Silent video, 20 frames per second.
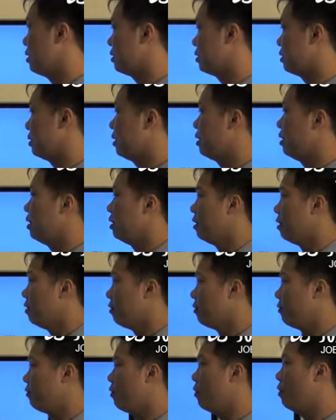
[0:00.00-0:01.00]
is,
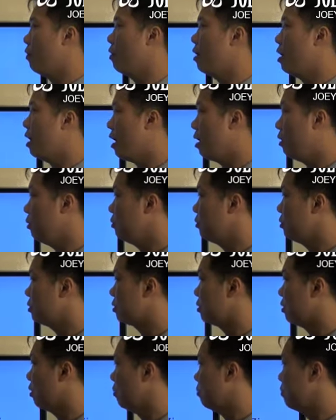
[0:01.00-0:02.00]
for
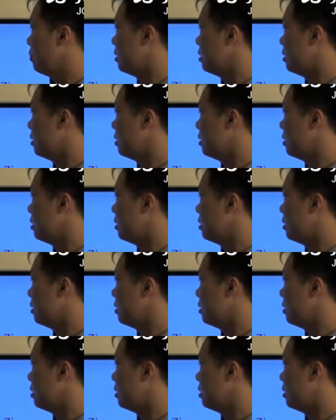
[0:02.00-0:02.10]
house or